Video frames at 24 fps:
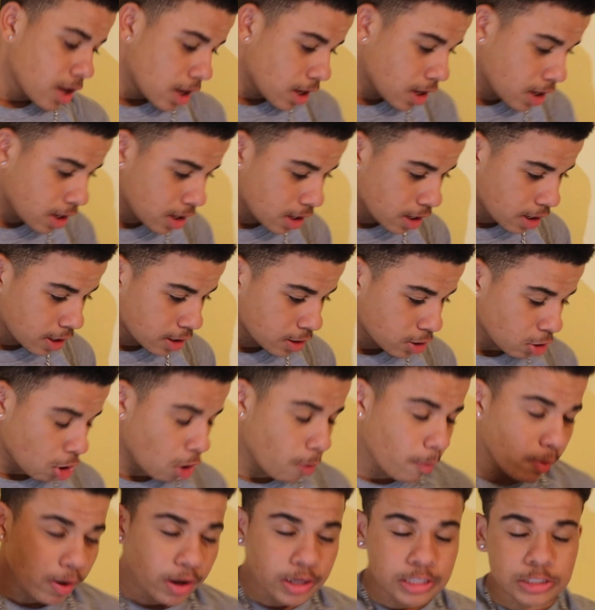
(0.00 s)
And
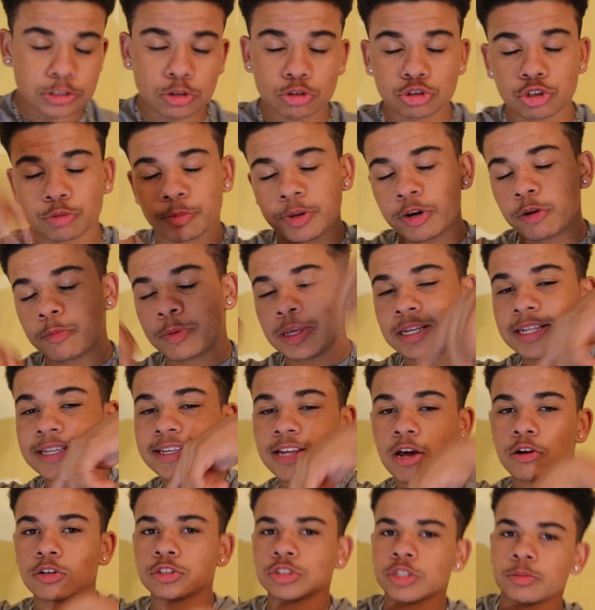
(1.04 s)
all my social media will be linked
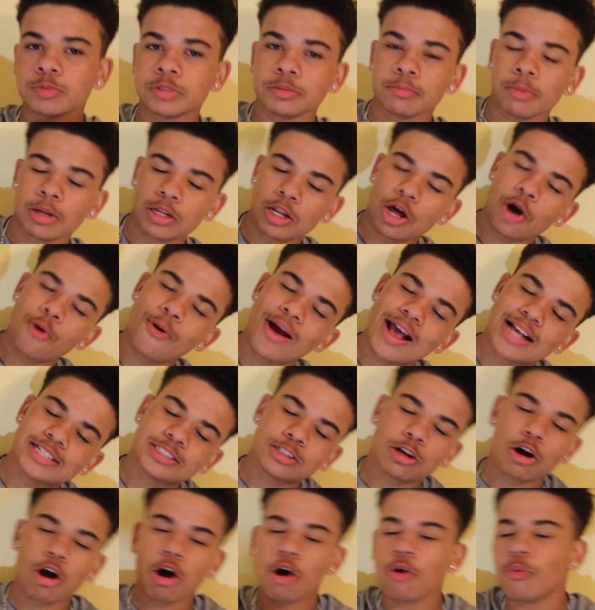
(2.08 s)
down in the description below as
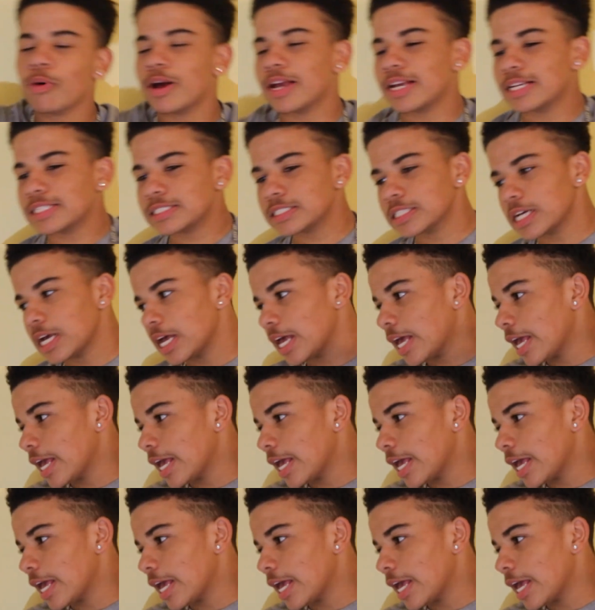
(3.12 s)
always.